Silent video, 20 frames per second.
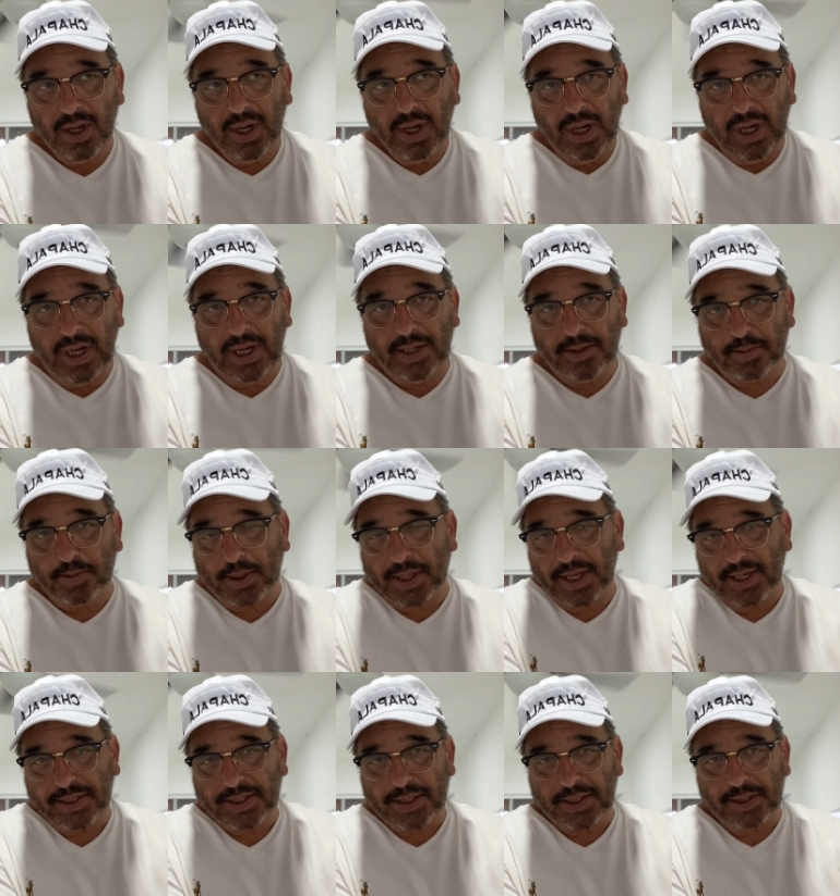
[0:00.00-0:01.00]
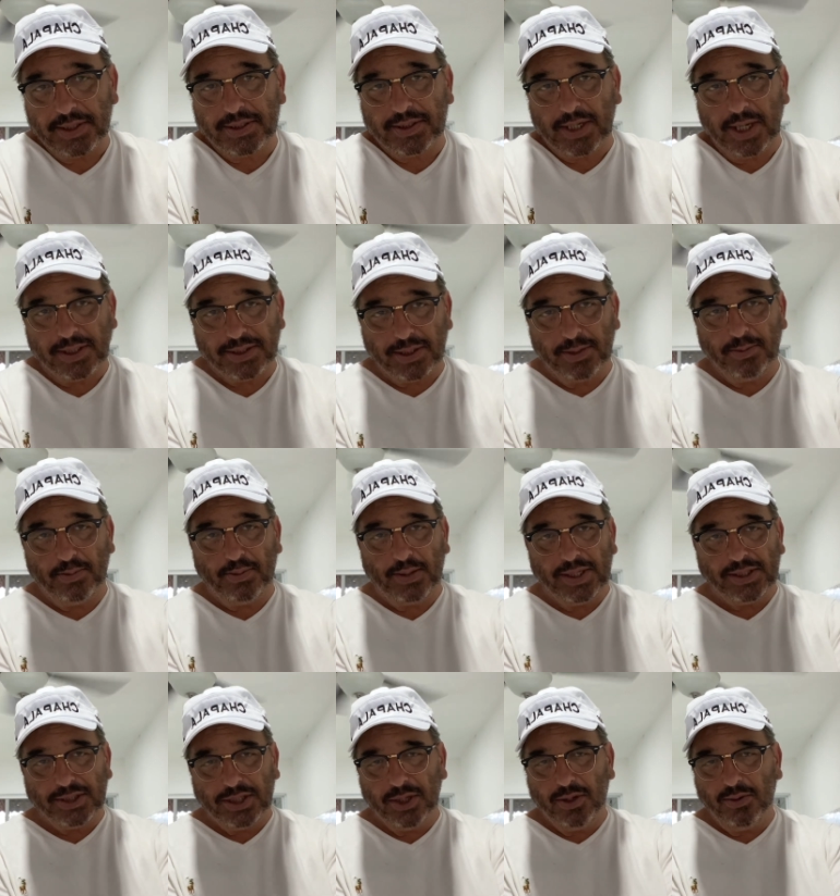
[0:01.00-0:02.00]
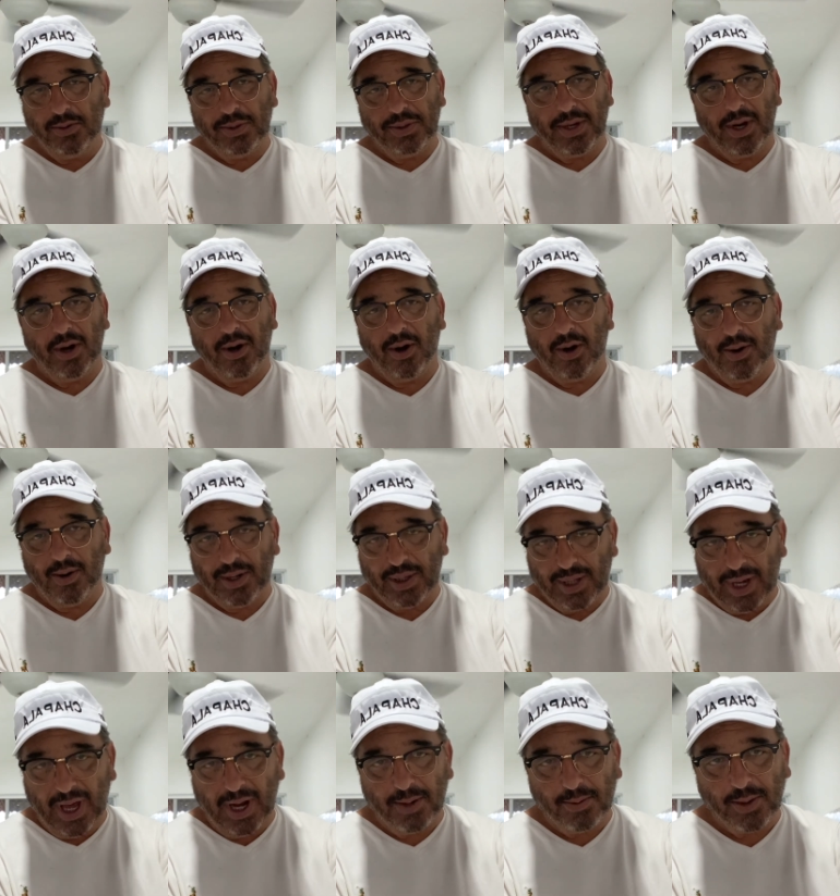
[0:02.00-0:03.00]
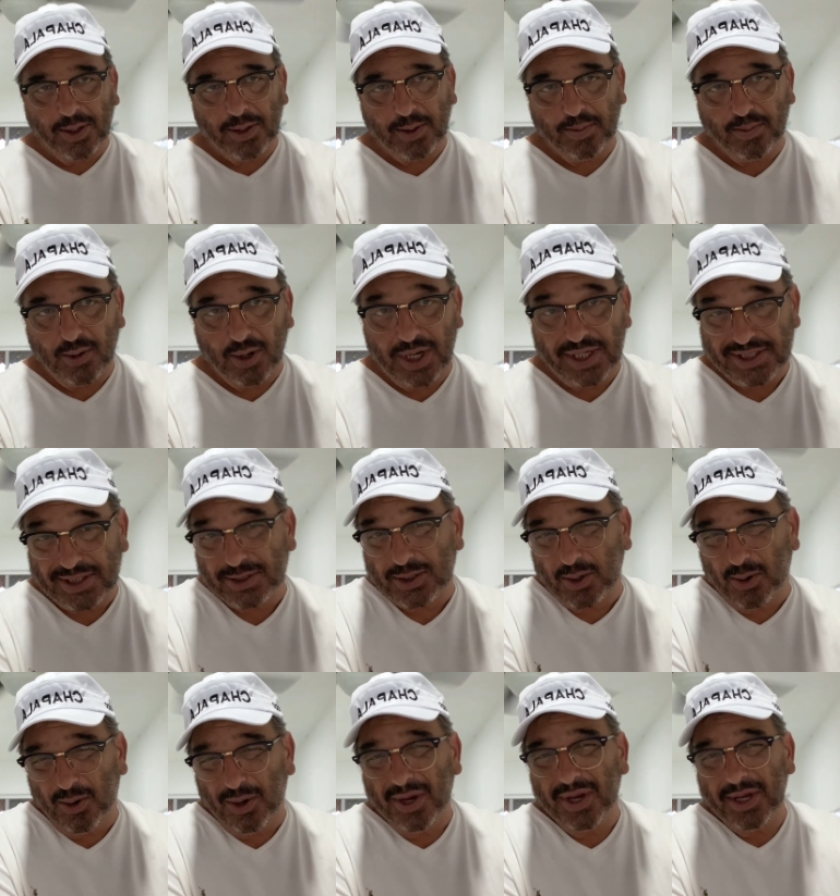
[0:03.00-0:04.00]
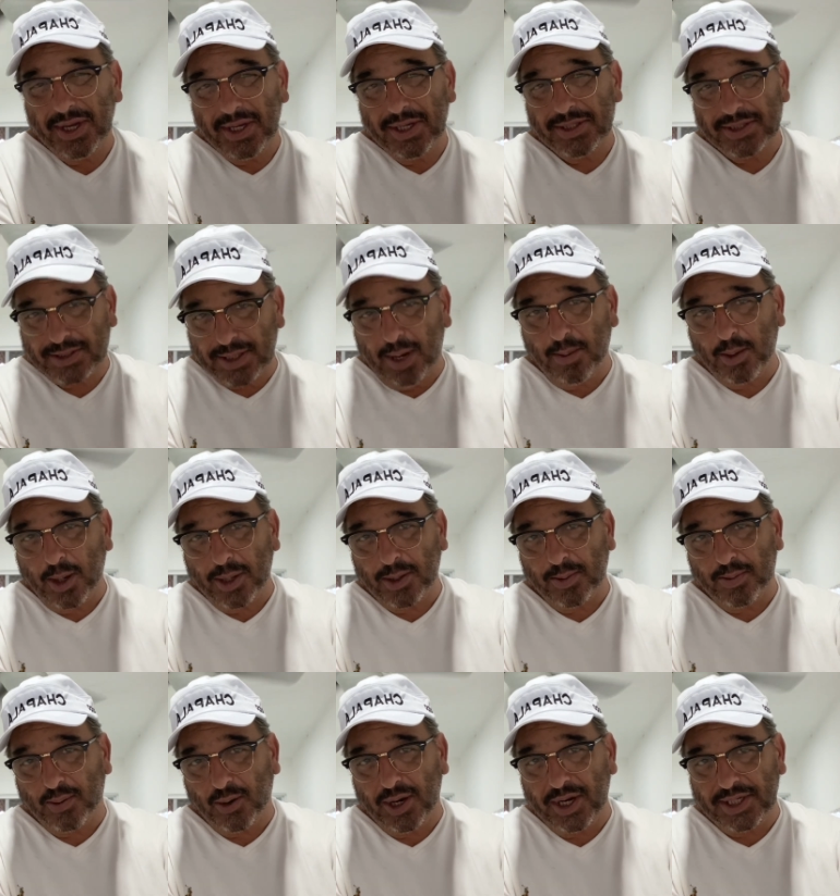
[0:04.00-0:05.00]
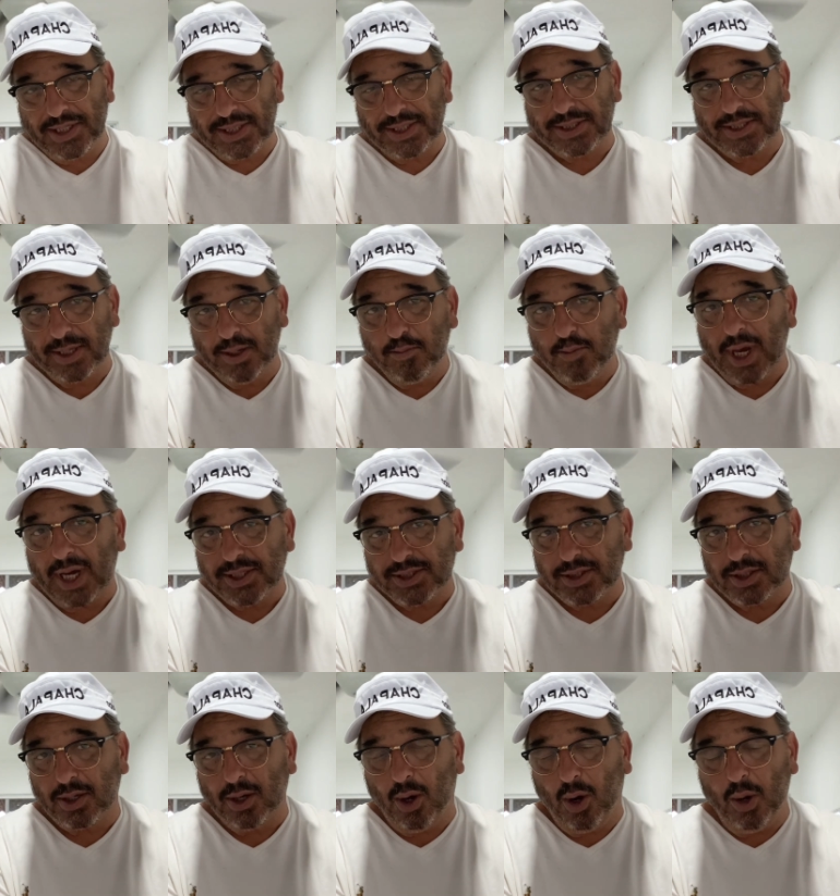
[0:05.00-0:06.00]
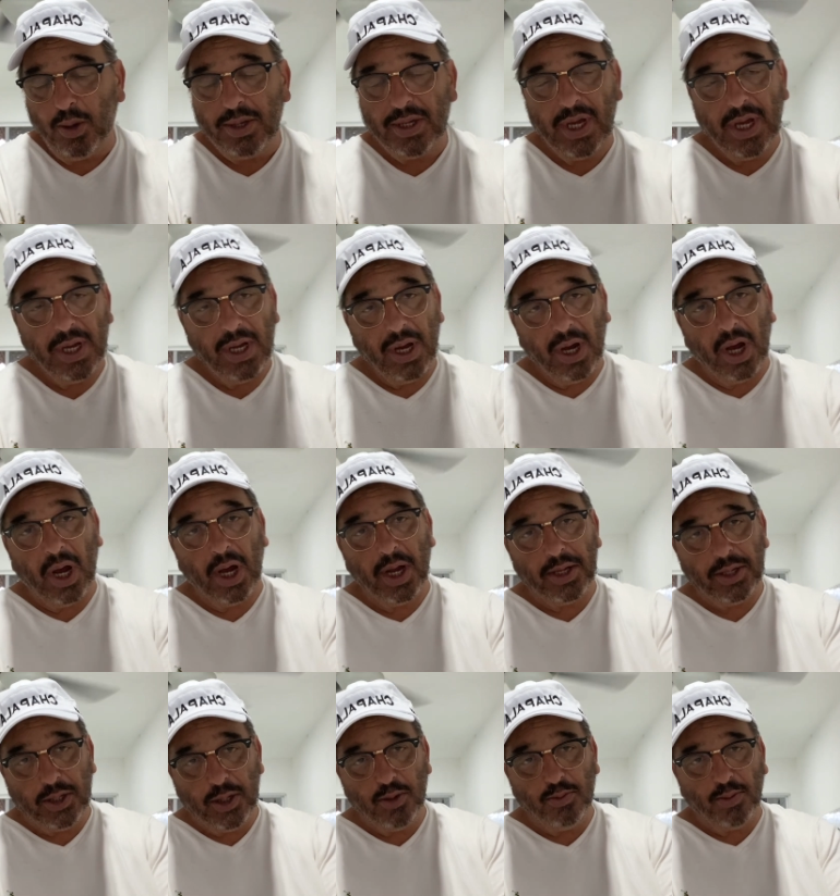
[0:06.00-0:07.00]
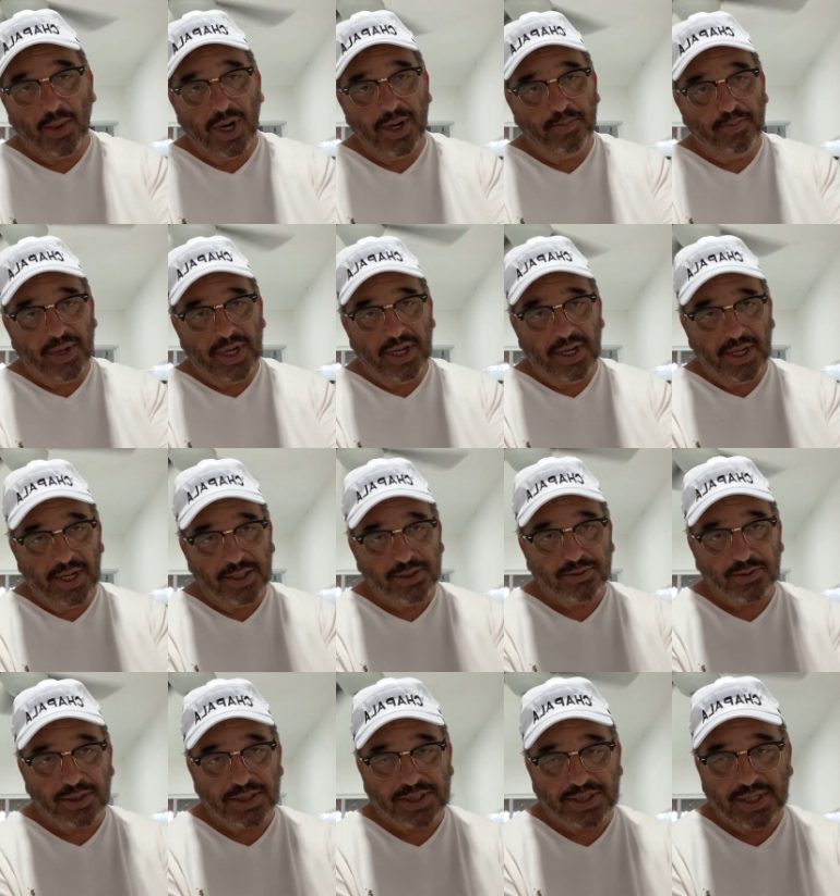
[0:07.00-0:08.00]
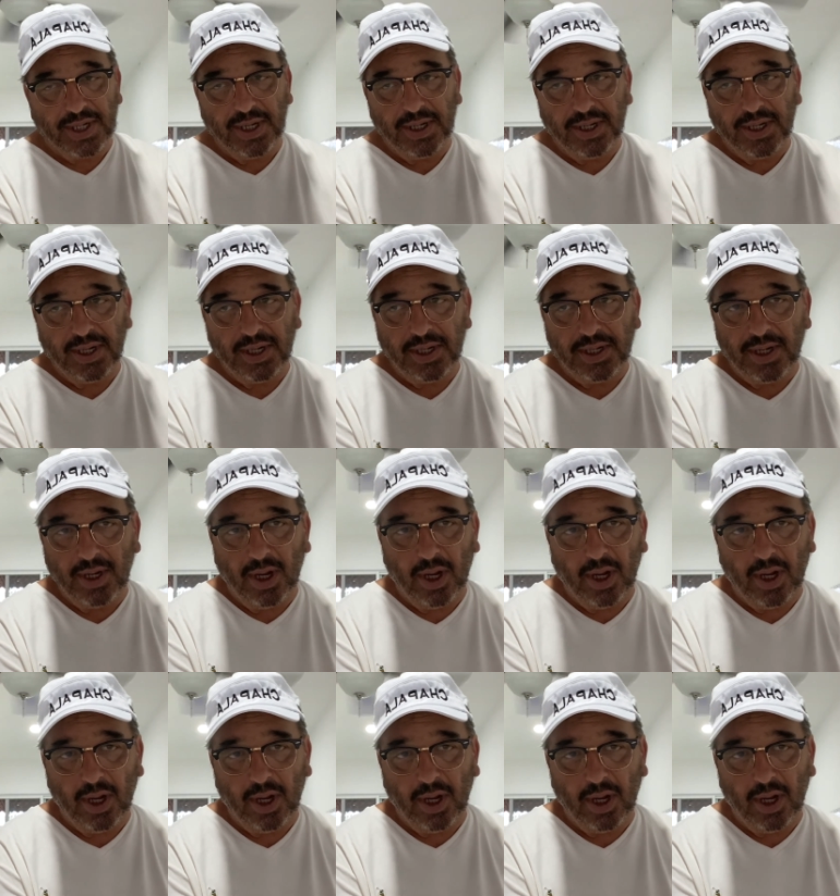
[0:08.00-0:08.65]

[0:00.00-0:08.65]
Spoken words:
if this doesn't fit you, there are a lot of other places or some other places in Mexico you might be interested in.